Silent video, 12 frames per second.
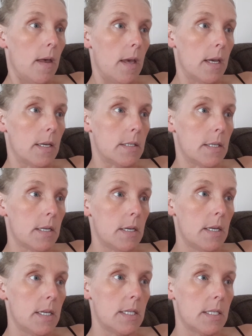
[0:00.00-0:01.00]
And
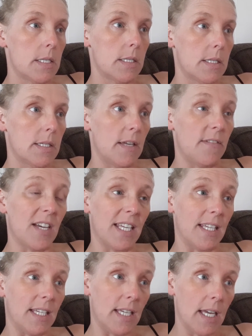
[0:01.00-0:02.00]
if I
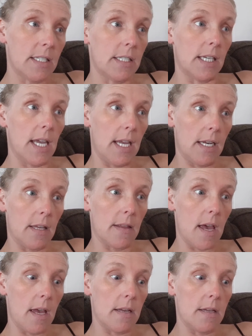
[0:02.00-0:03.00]
can get to canning
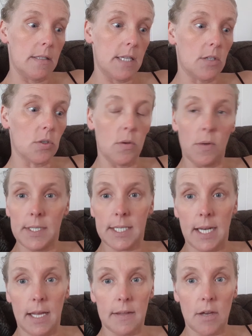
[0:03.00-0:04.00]
that tenderloin
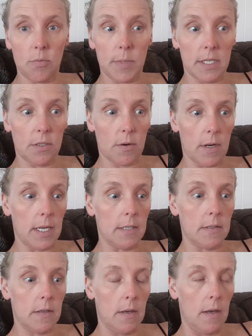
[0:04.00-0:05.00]
today, that would be great.